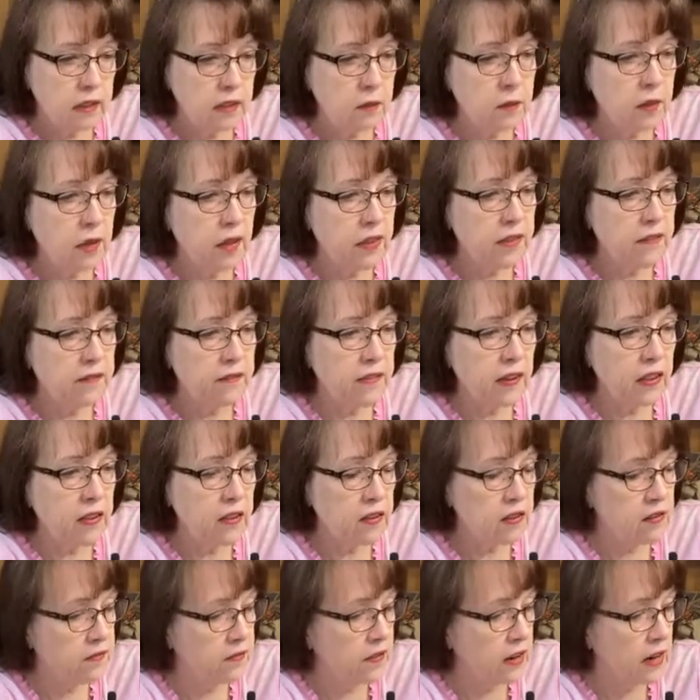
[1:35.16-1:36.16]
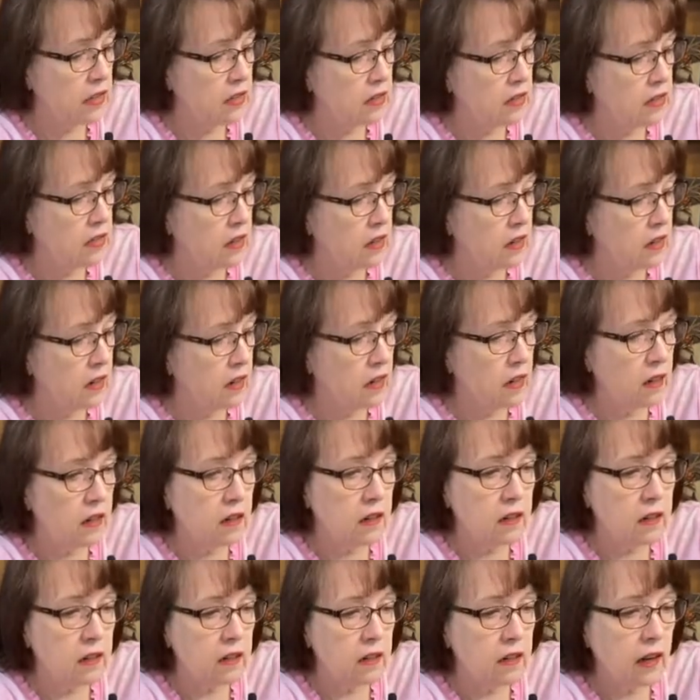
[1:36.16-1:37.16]
Well, the feathered friends
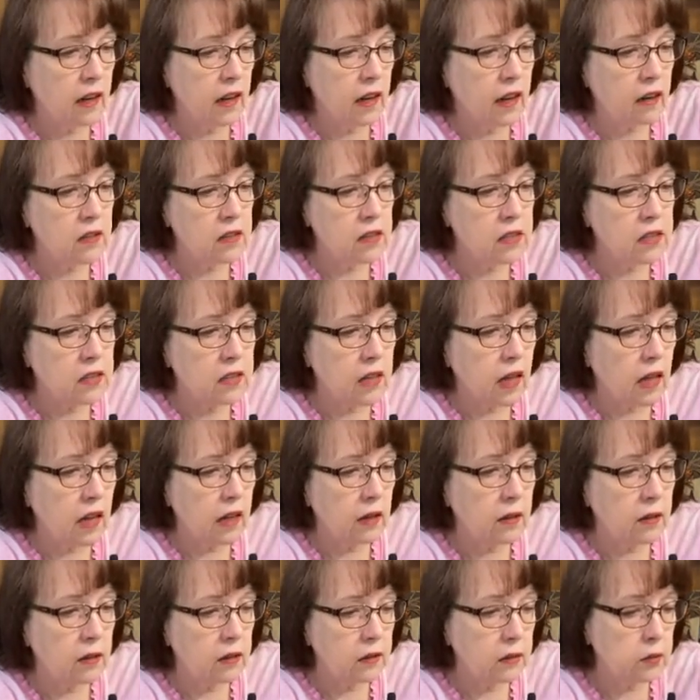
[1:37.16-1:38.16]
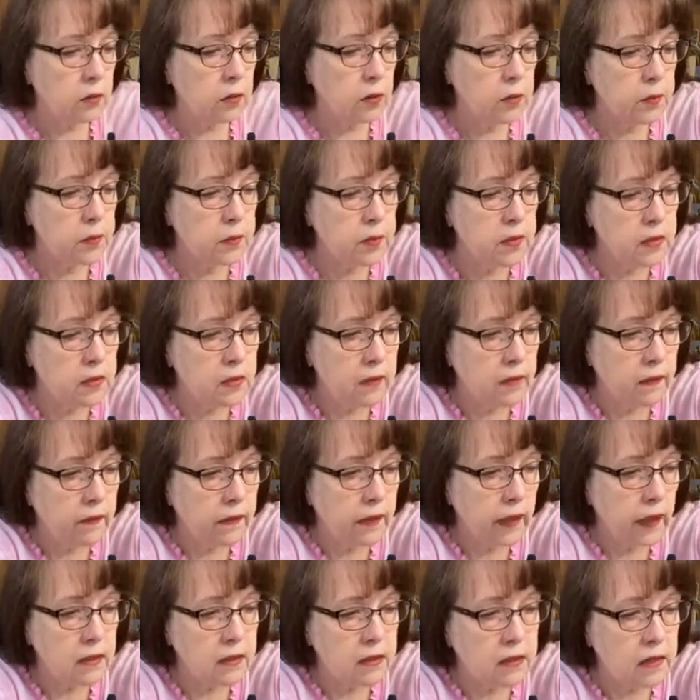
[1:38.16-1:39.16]
are outside. Oops,
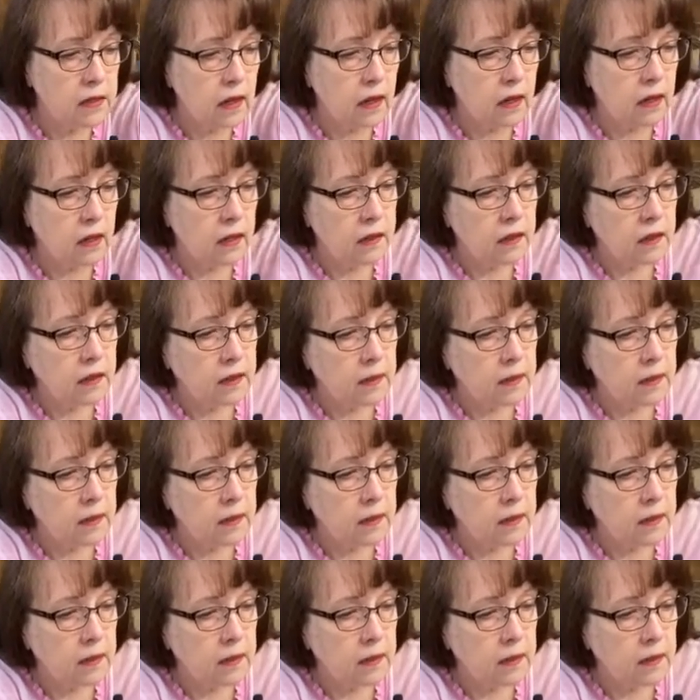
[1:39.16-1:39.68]
that's not